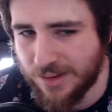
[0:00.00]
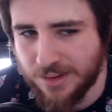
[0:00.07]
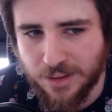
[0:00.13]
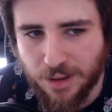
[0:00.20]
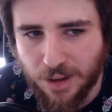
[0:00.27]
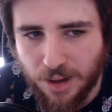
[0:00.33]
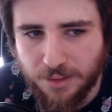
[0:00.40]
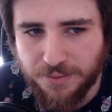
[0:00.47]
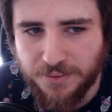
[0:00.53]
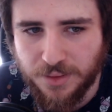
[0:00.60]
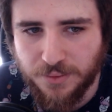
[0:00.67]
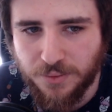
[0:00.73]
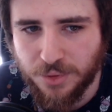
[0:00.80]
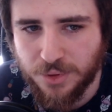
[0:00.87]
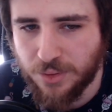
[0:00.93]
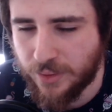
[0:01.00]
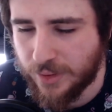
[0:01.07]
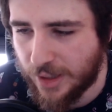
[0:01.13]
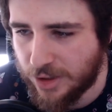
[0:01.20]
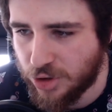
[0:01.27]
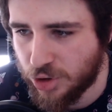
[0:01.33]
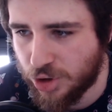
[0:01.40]
in the coffin for the
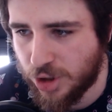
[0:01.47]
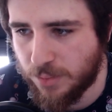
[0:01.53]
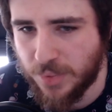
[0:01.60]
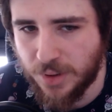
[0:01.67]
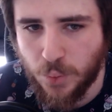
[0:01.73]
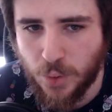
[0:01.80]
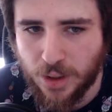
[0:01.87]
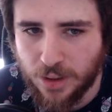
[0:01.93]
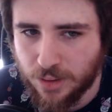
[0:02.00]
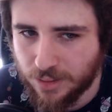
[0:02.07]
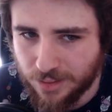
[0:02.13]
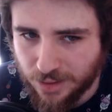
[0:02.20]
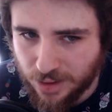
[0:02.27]
relationship between